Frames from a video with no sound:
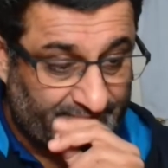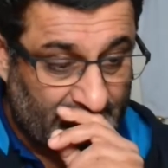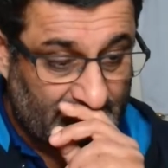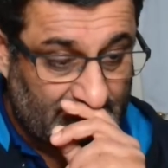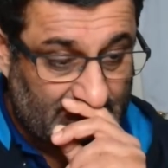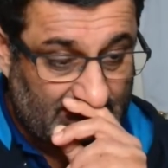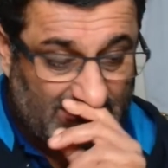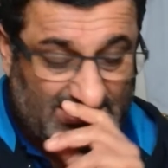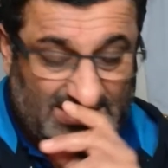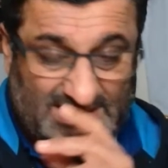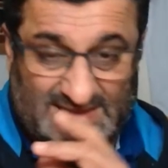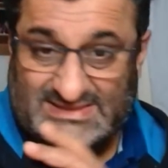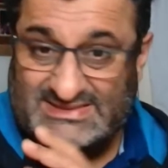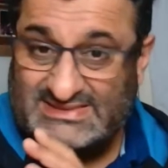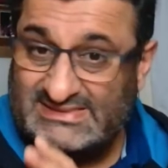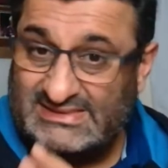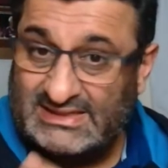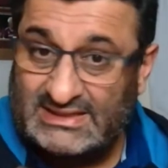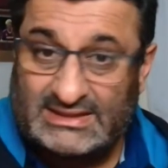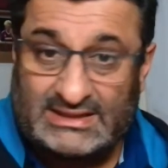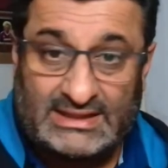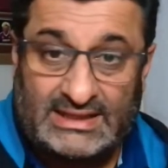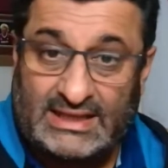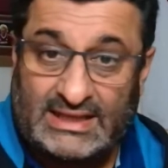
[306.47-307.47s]
And then
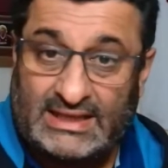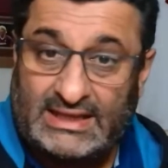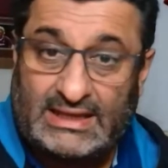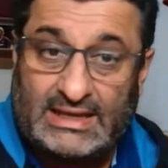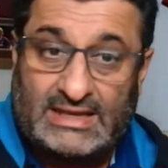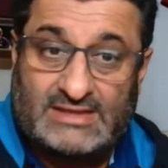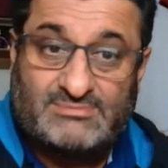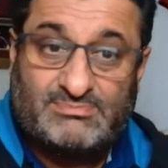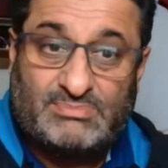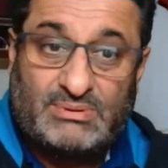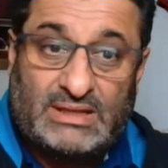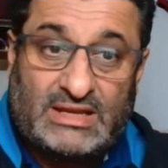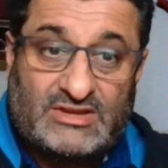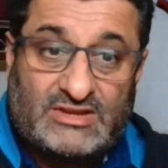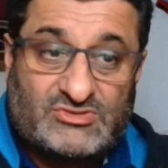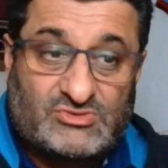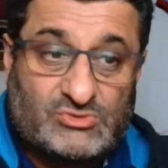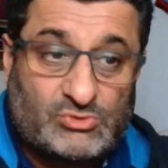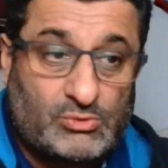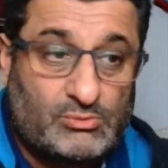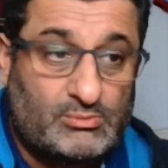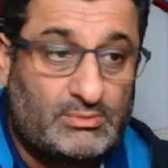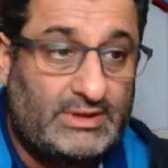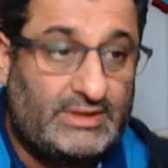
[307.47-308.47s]
suddenly, as players
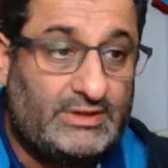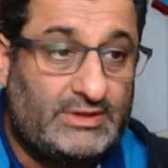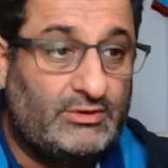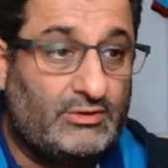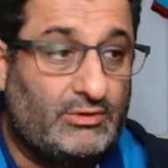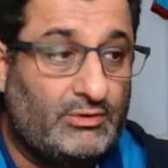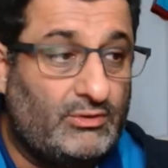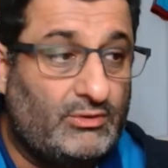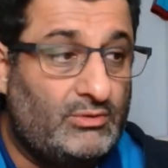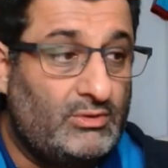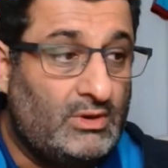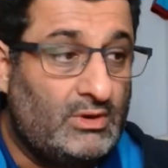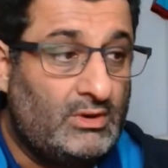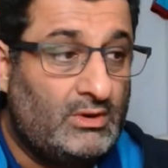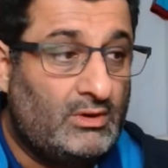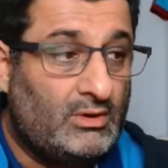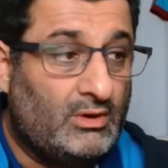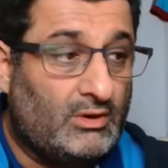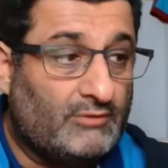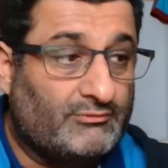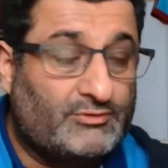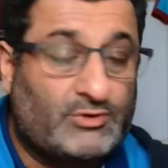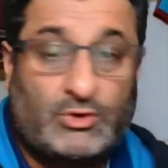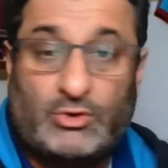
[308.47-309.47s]
normally do,
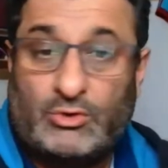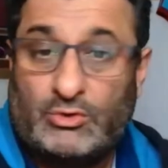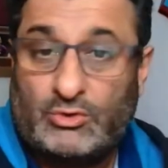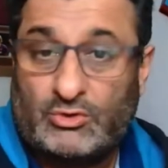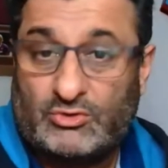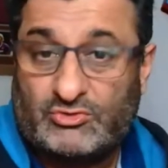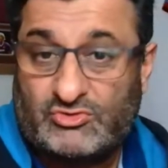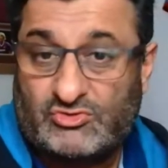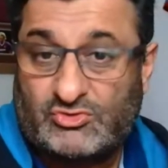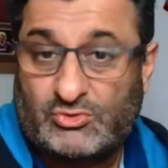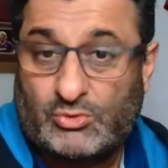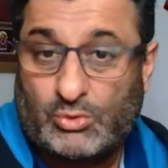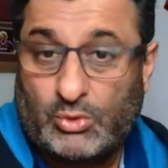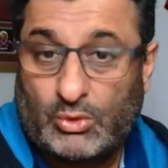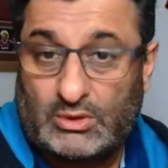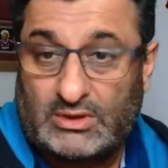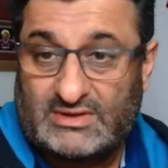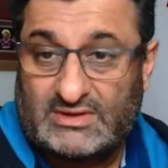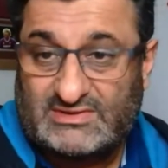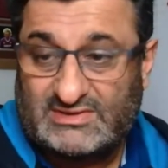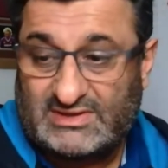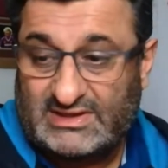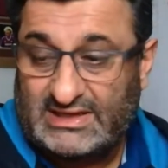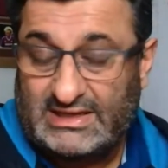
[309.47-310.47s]
of Kudos'
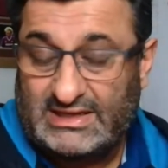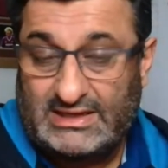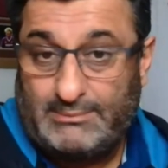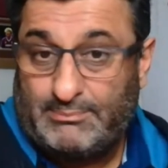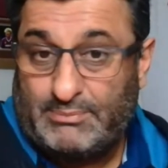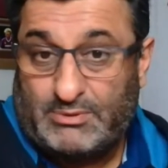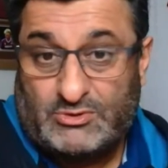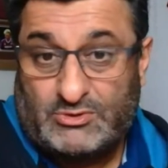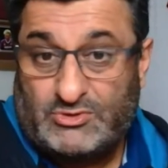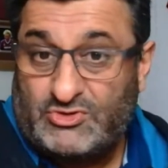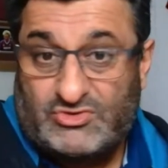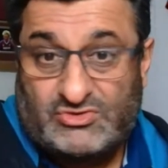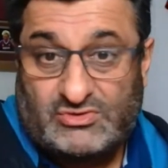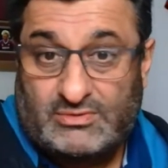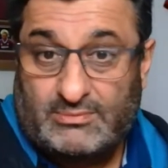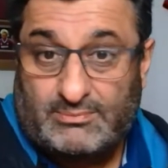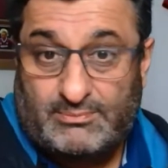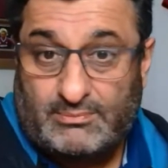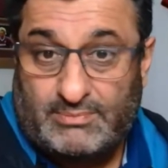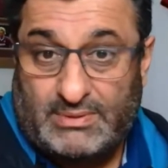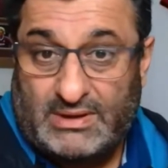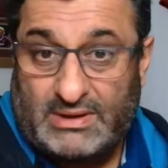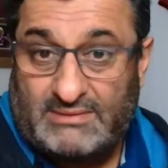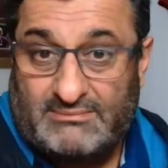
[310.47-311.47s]
quality, he produced a
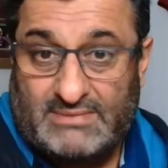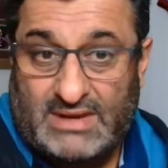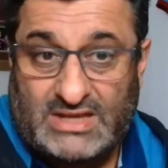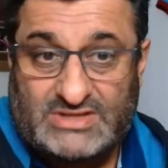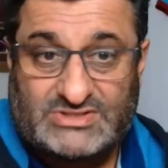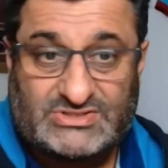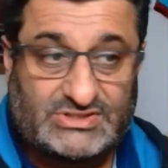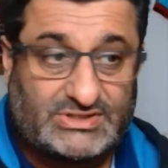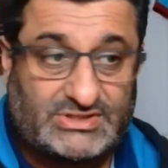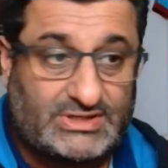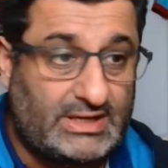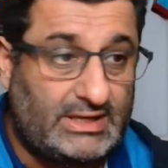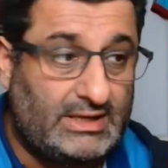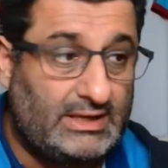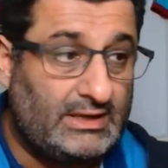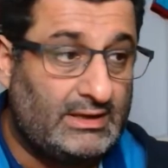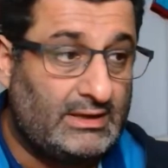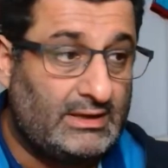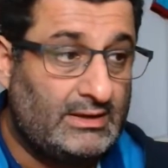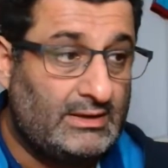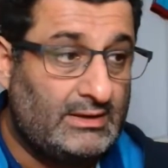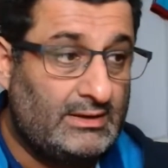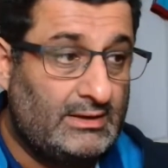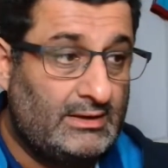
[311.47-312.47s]
bit of magic. He
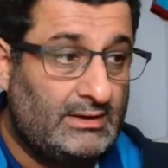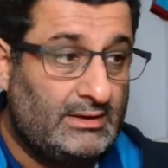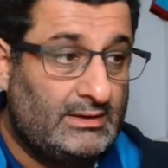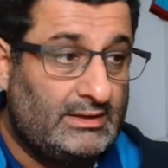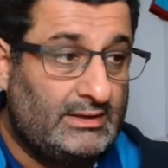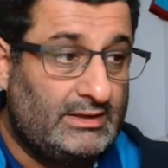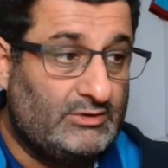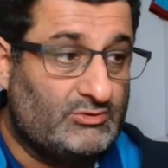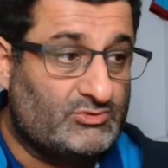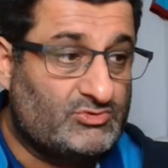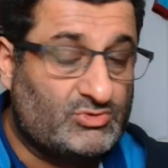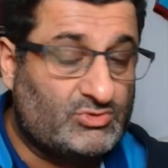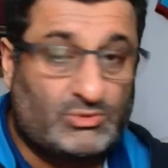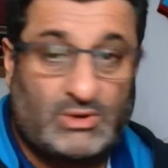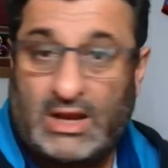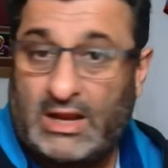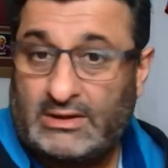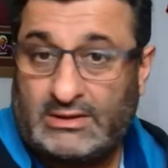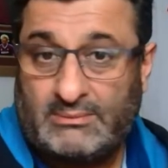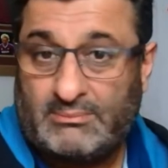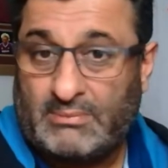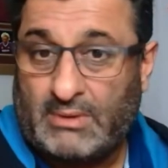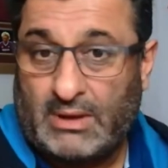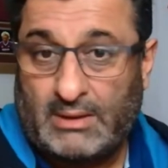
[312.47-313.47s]
was
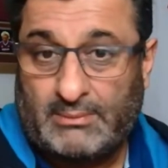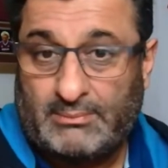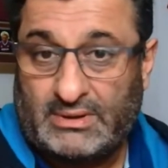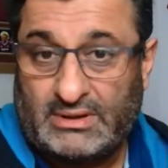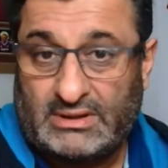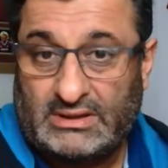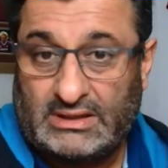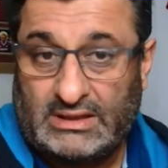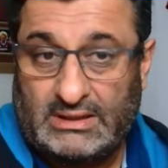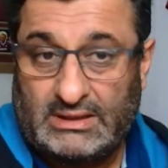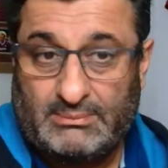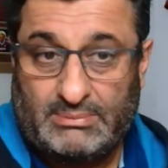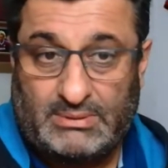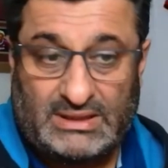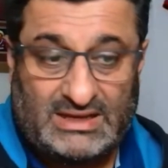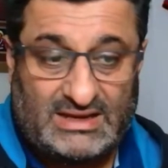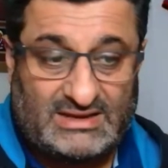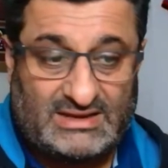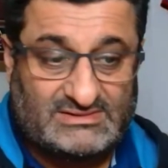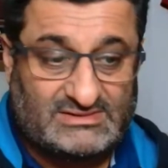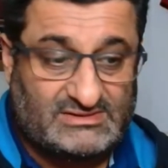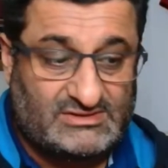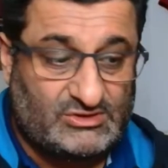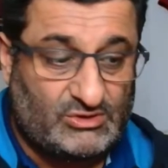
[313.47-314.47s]
surrounded by Burnley
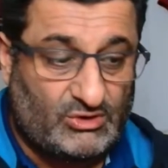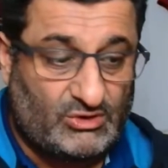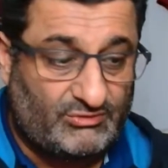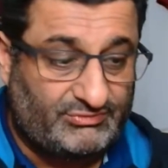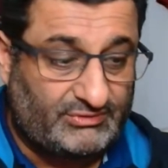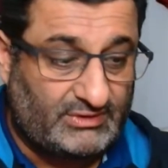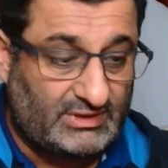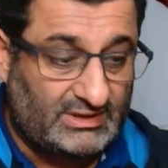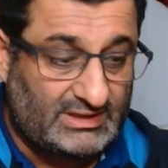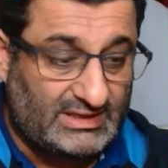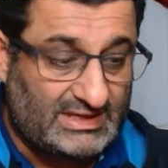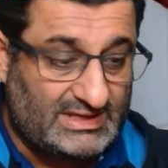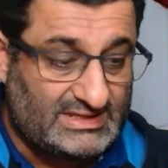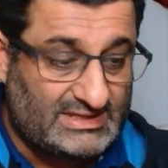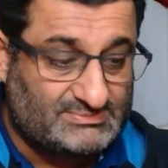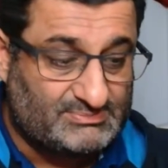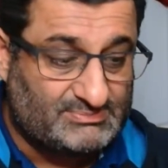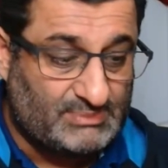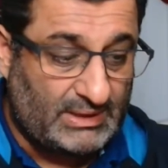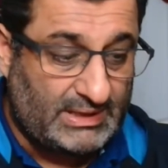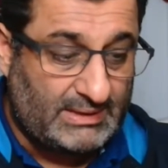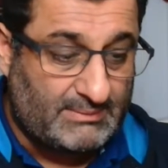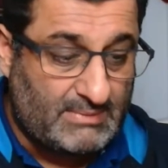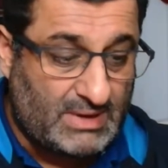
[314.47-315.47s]
players, as he often is,
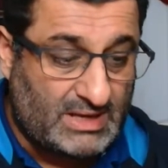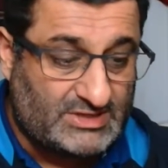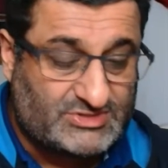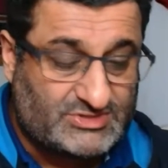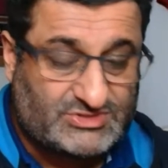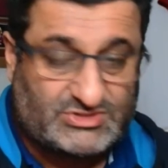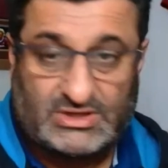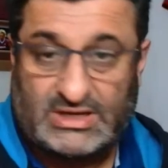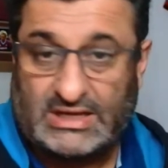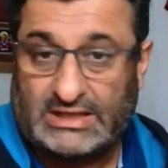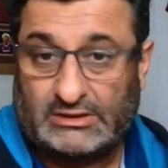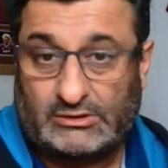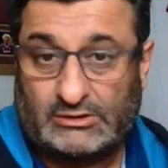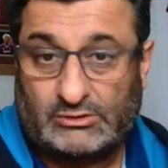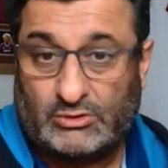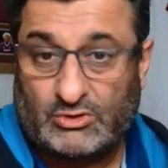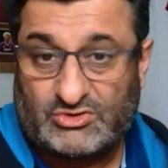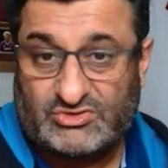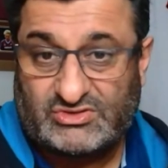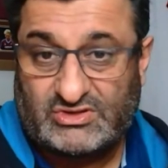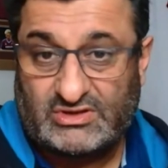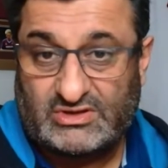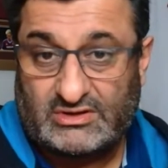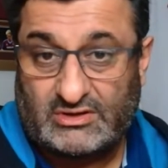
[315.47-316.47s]
but he managed to get the
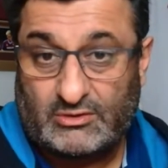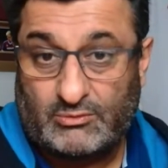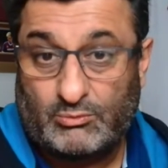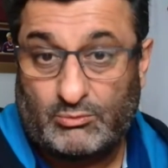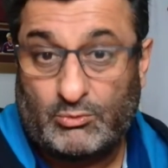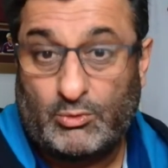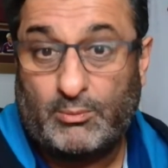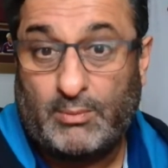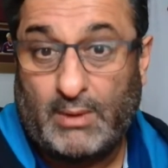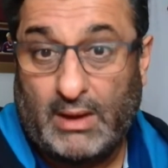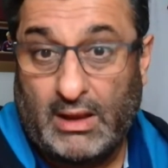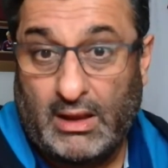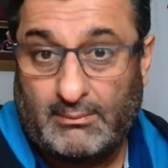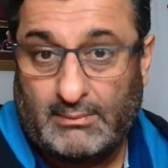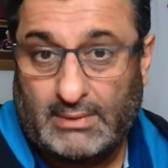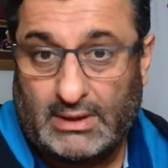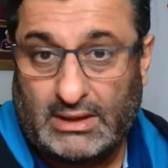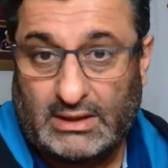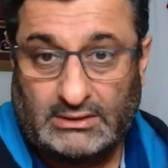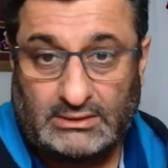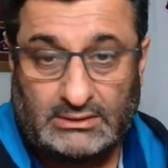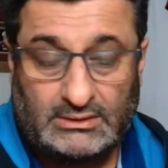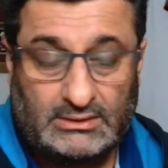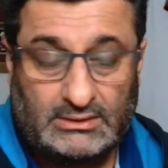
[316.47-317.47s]
cross in, and Mubama,